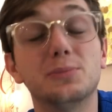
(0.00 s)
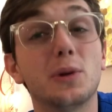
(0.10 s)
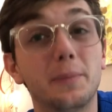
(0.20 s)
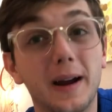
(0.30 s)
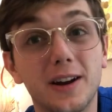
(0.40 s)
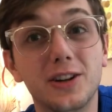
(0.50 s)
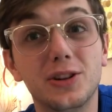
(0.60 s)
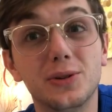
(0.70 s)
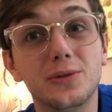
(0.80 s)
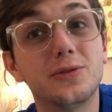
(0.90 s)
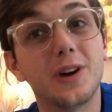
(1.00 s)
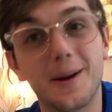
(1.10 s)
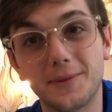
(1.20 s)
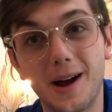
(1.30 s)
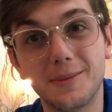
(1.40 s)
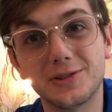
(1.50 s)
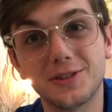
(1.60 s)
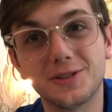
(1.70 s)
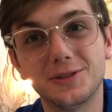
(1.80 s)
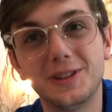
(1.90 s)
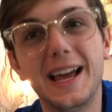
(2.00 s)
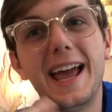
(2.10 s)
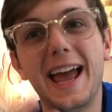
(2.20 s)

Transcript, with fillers: prepare you for optometry school,